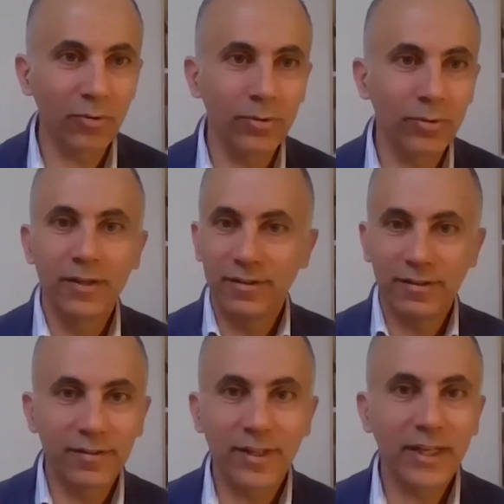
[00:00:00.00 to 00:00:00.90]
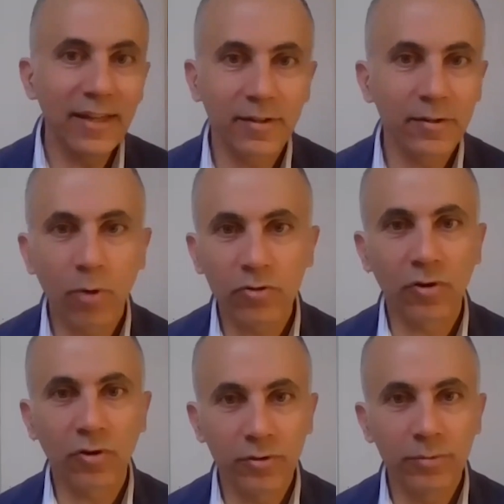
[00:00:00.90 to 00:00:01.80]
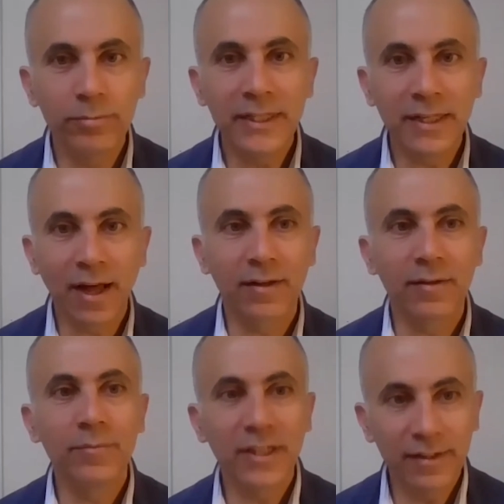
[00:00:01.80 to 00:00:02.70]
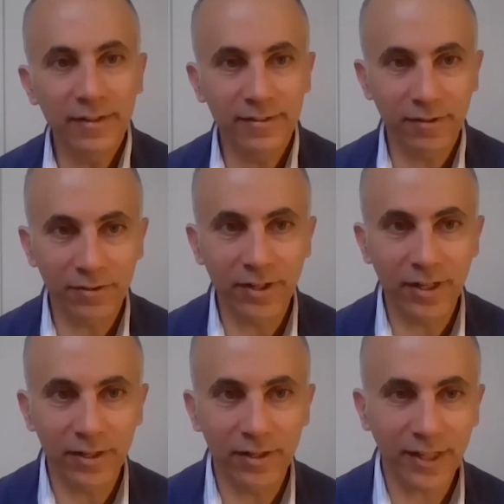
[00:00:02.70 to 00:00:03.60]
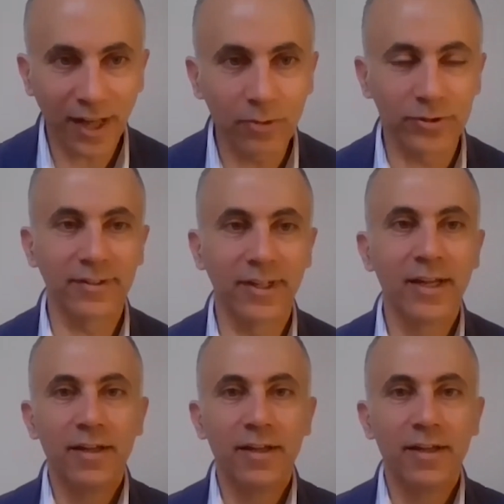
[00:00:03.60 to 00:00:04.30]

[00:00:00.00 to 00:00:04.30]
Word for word: So this is the case in most of the MENA Middle Eastern uh, countries.